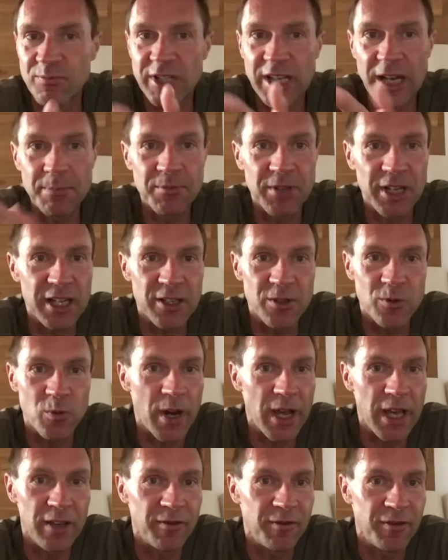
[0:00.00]
some days
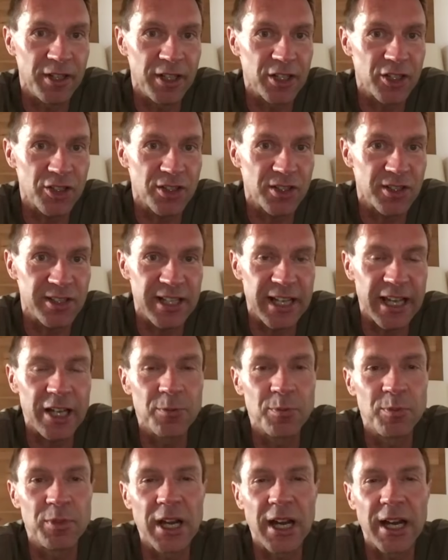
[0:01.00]
where he finished
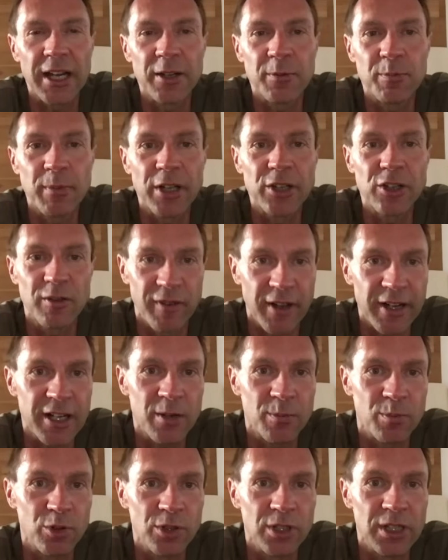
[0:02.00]
second behind Mathieu van
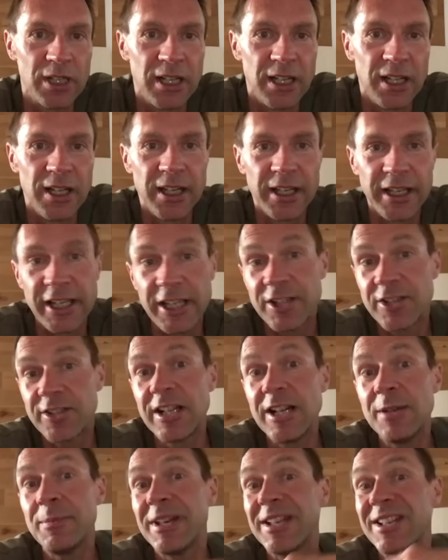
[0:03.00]
der Poel, he
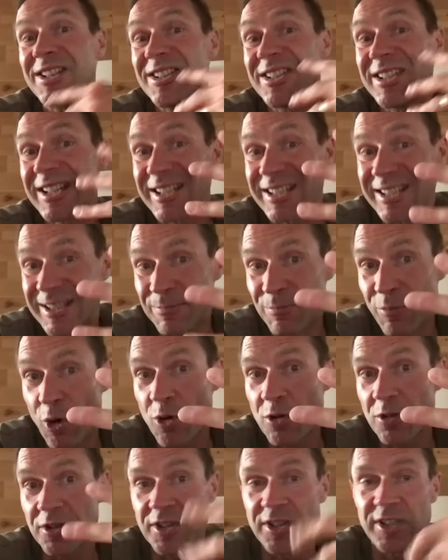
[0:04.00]
still made 6
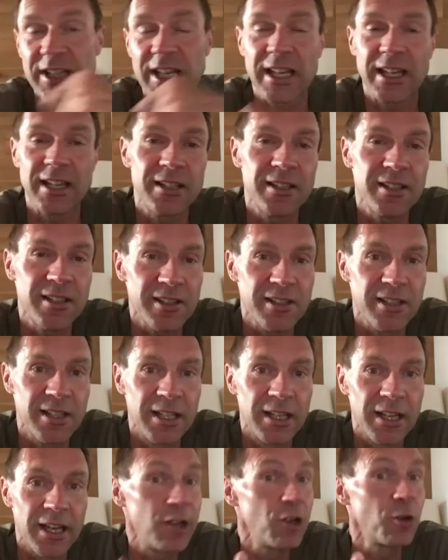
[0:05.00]
bonus seconds
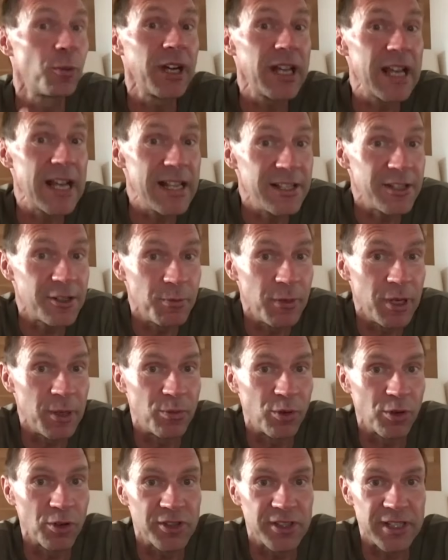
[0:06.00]
and nobody else made
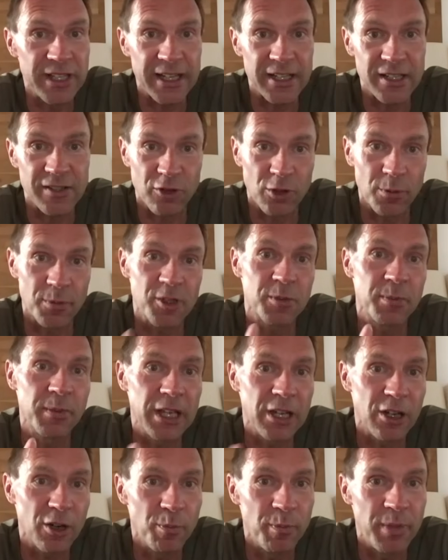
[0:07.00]
bonus seconds from his
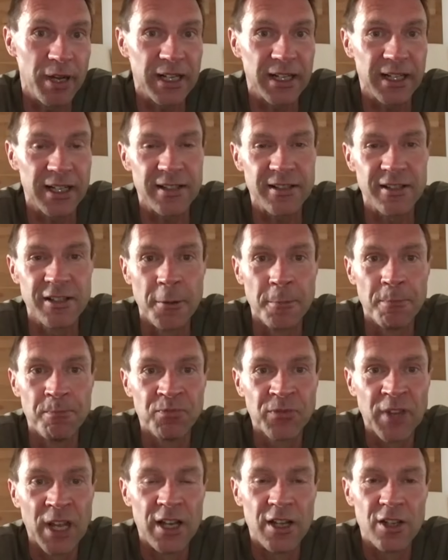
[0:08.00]
main competitors.
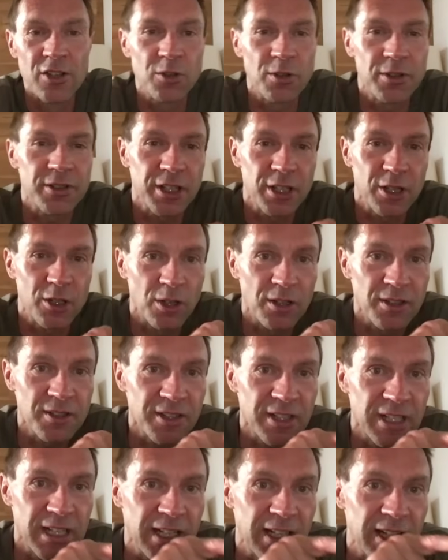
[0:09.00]
So it's a
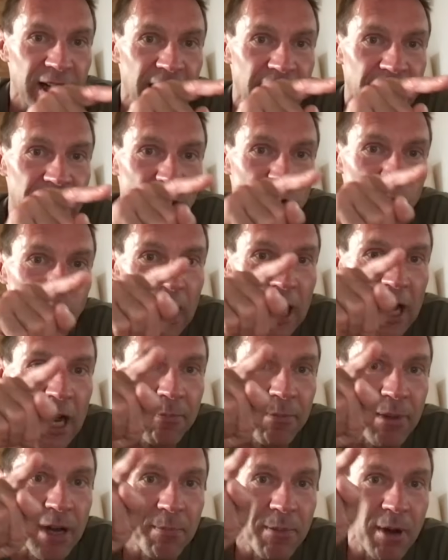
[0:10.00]
constant line going
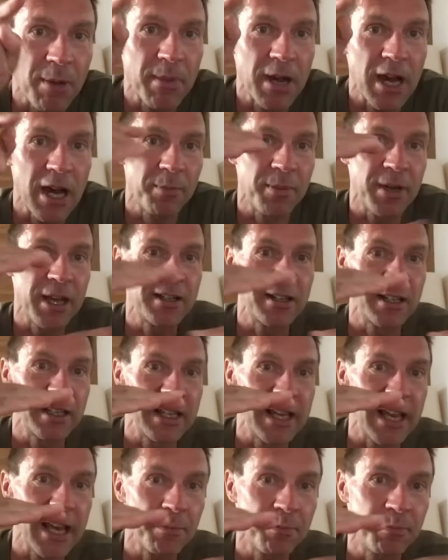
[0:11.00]
up, up, up, up, and the
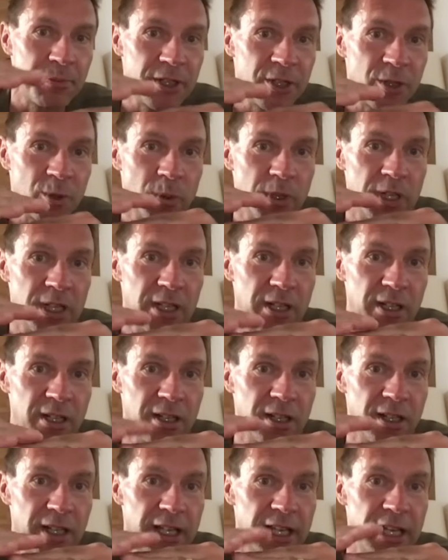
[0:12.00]
gap between
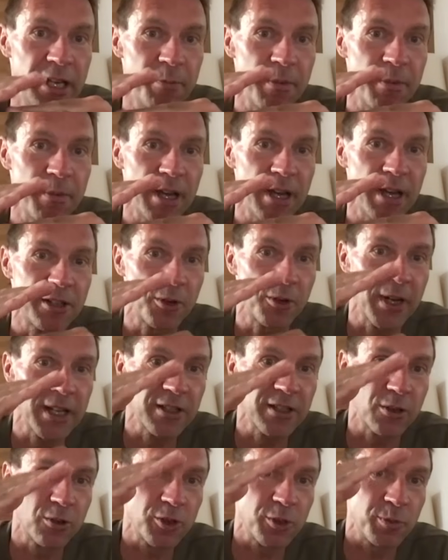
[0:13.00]
him and the
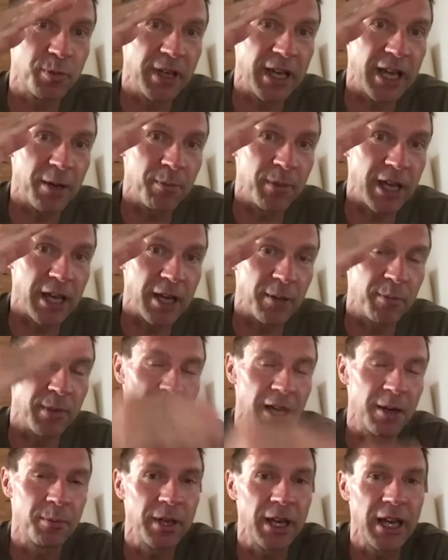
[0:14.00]
rest goes bigger, bigger,
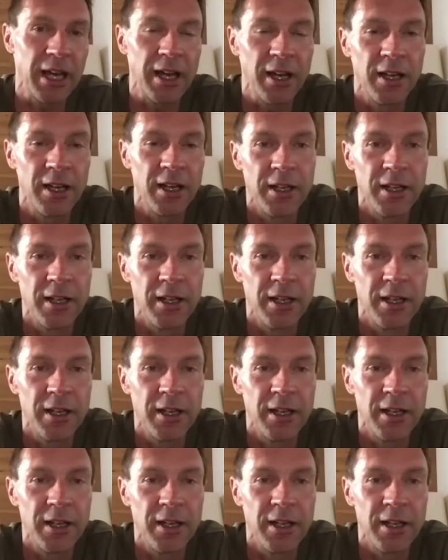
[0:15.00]
bigger, bigger.